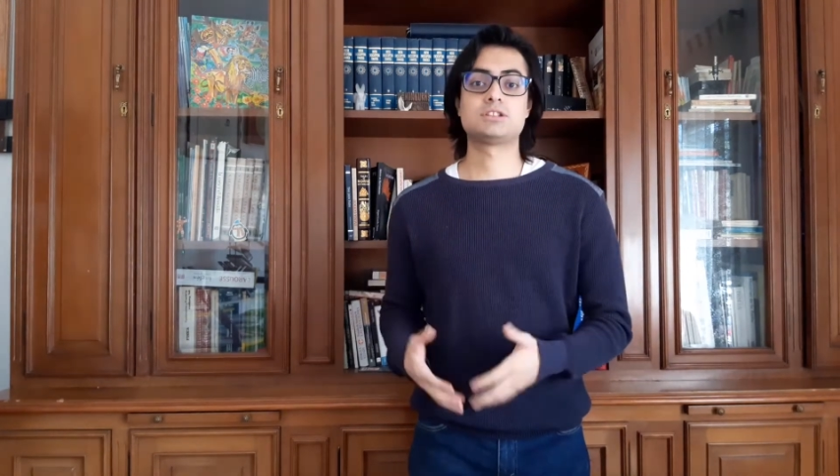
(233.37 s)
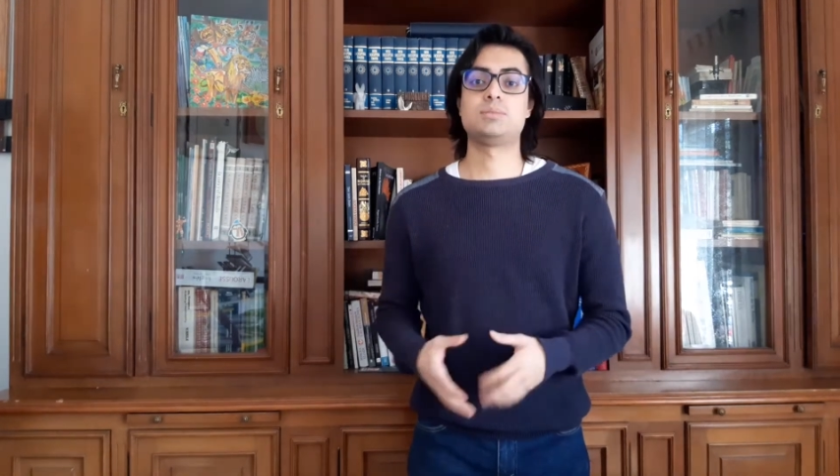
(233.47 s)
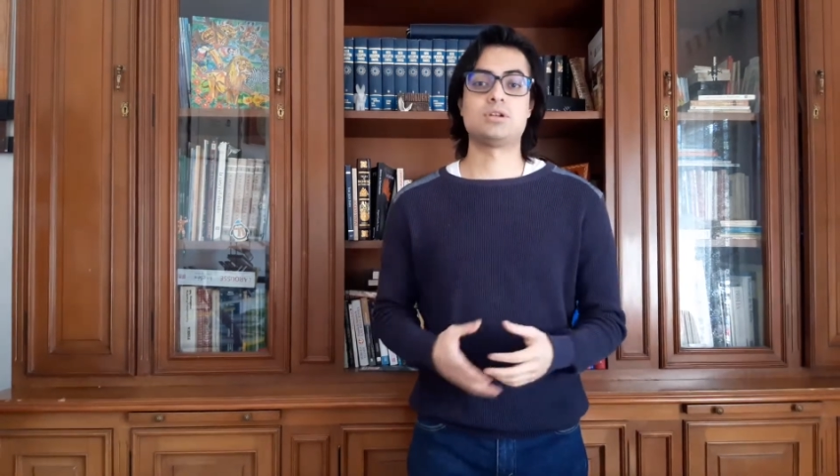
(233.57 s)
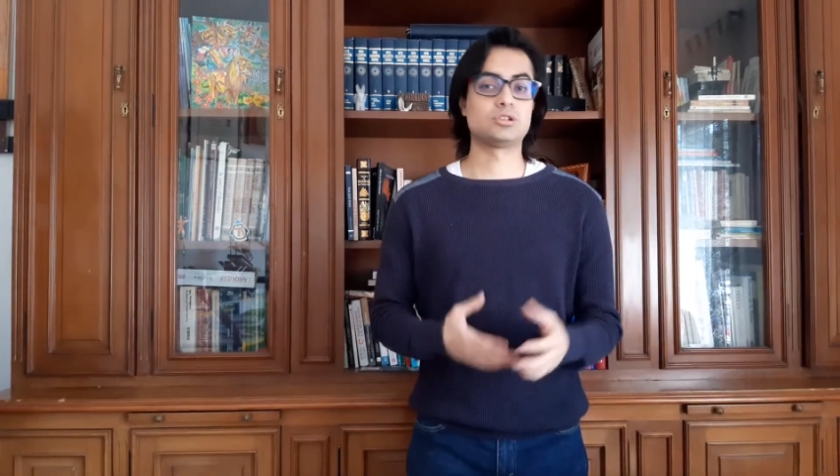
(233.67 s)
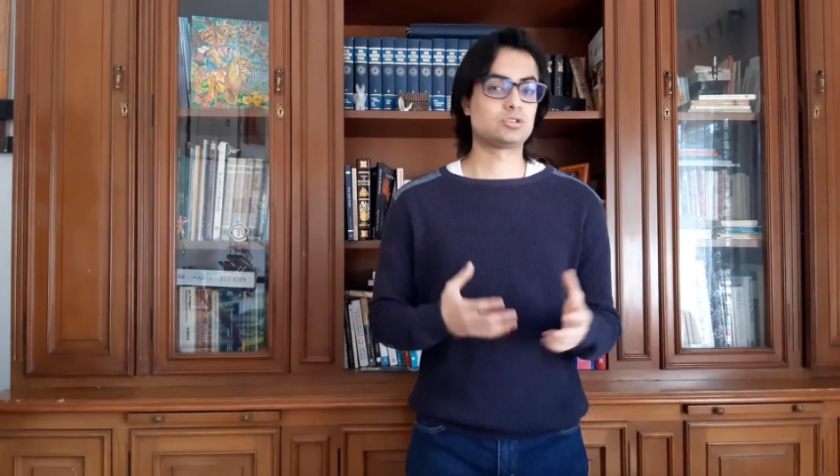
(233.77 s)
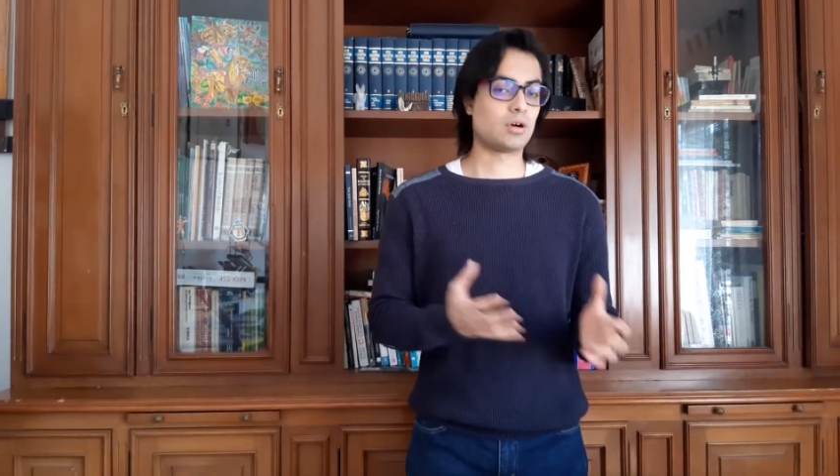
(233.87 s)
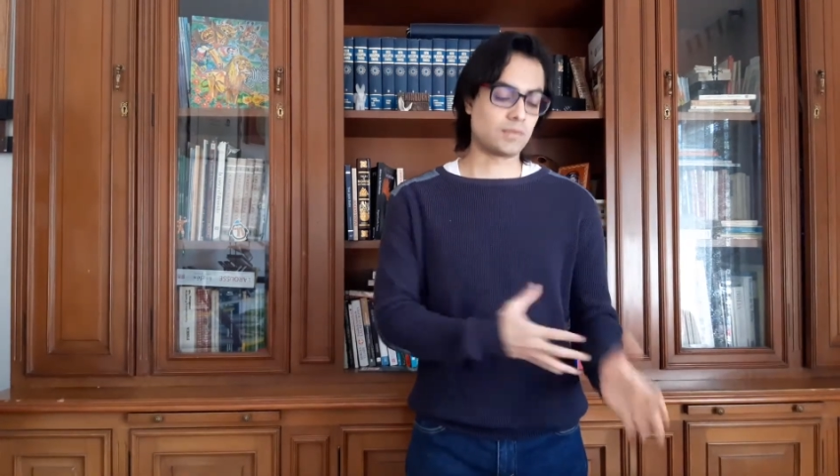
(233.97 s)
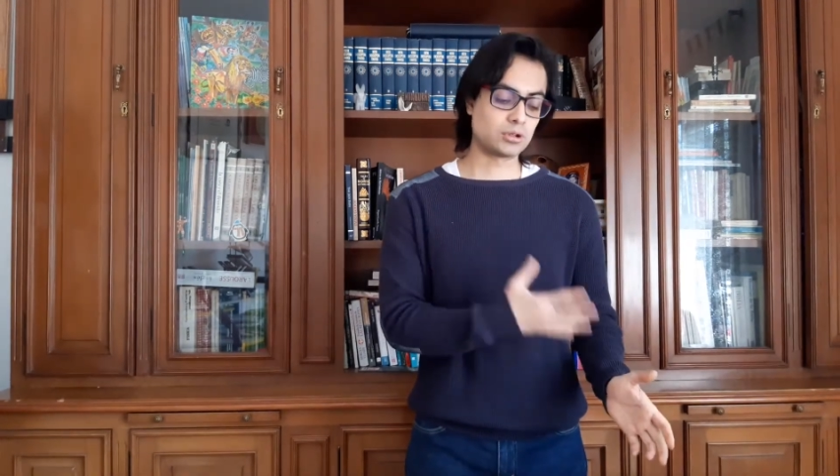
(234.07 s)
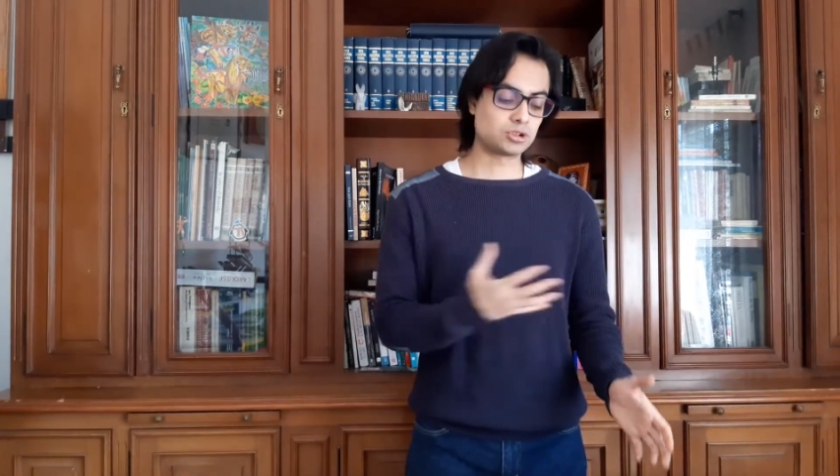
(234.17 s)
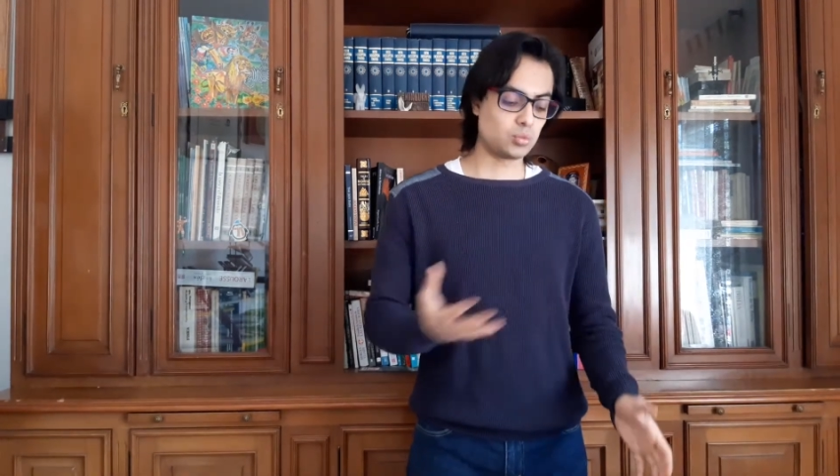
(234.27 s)
because of
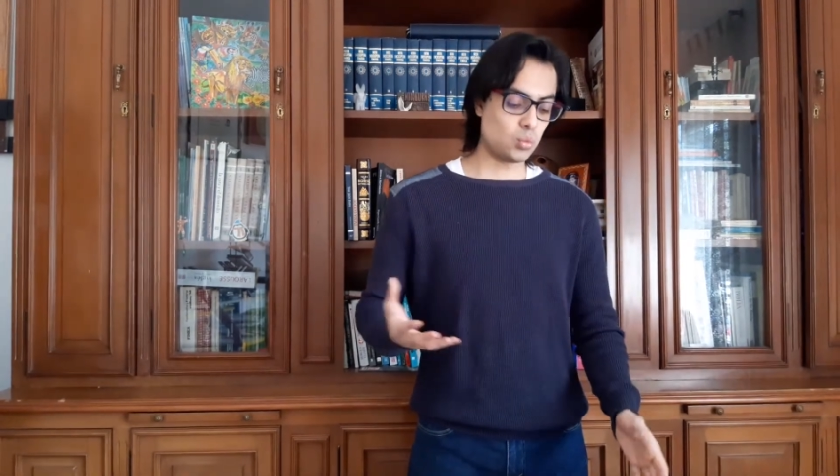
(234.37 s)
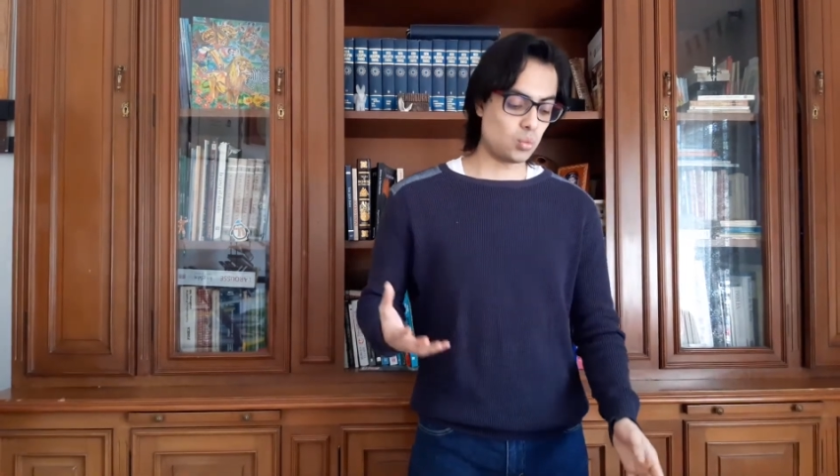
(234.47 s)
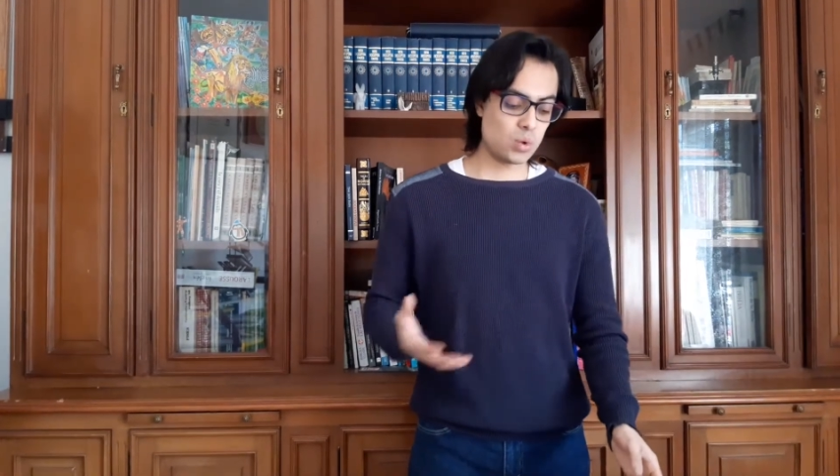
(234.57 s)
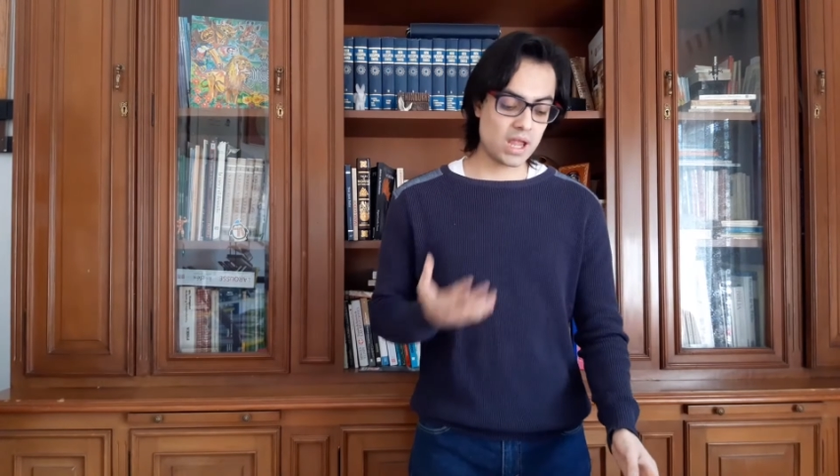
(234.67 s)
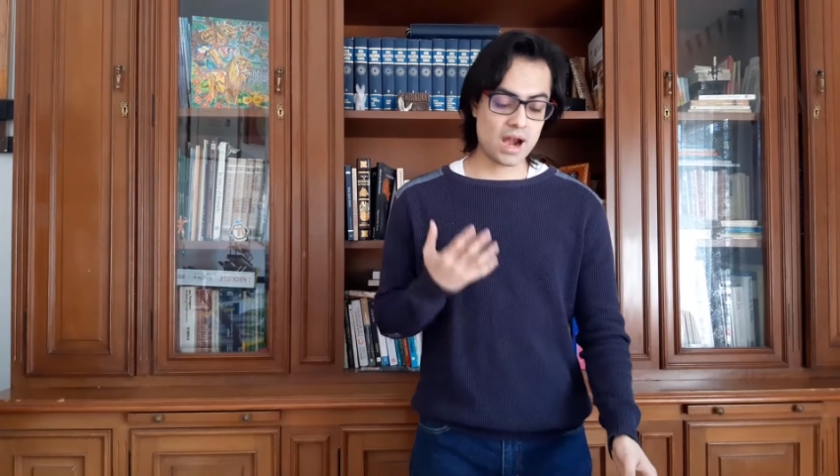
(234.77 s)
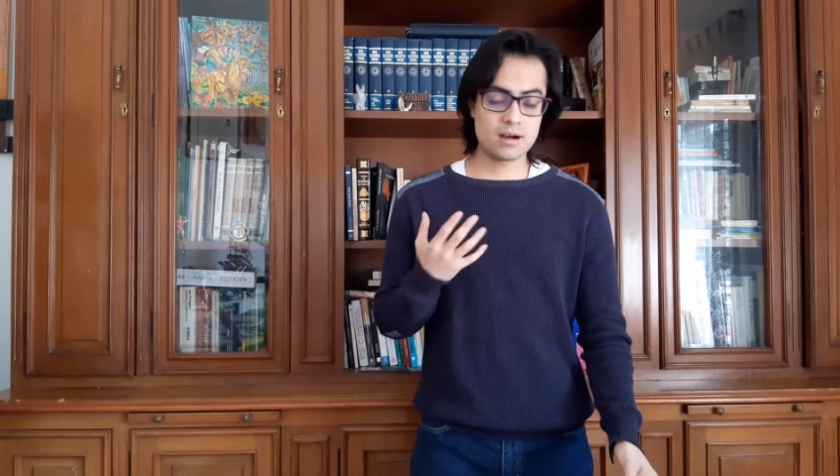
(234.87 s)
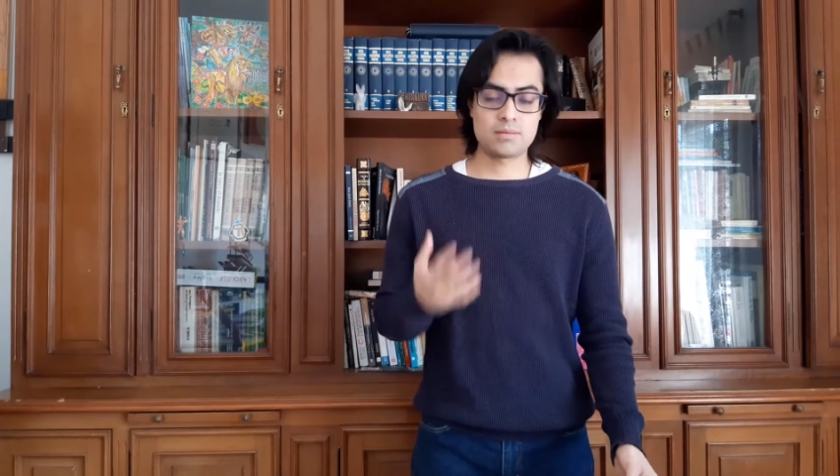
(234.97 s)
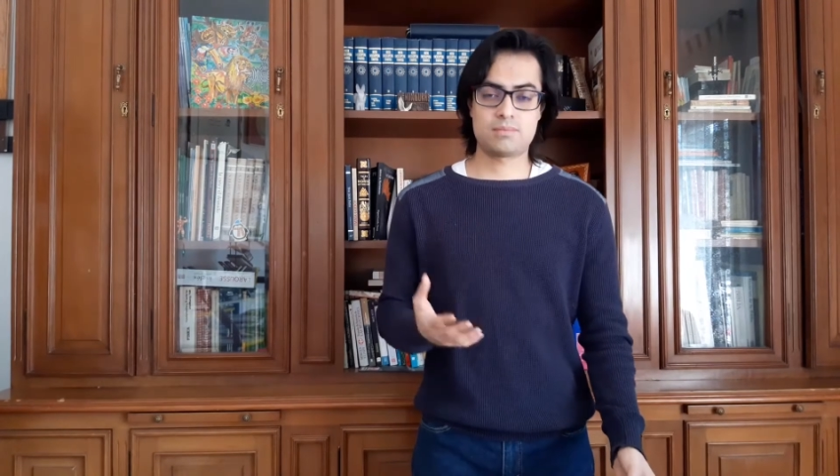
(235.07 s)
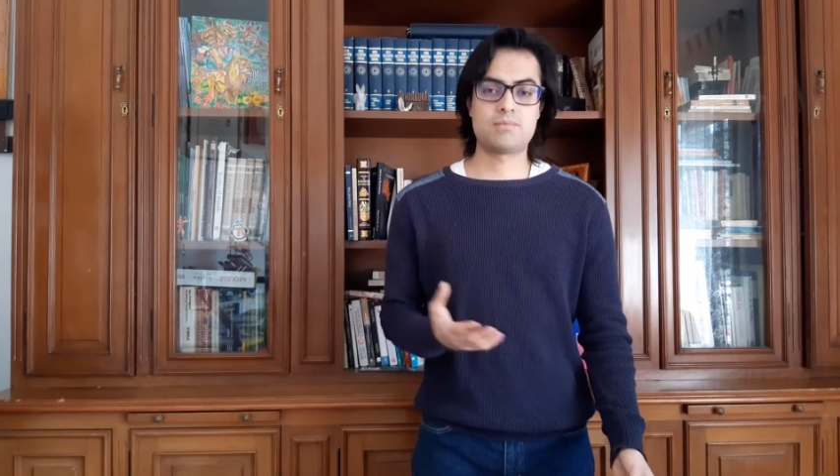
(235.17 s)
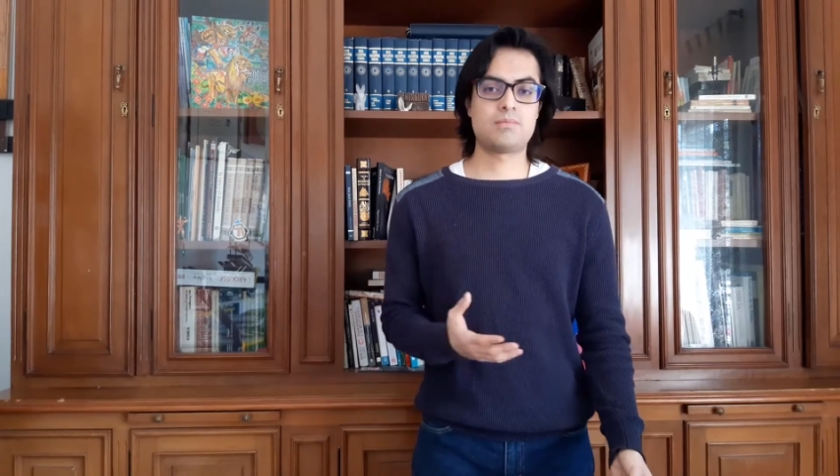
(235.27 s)
course we are,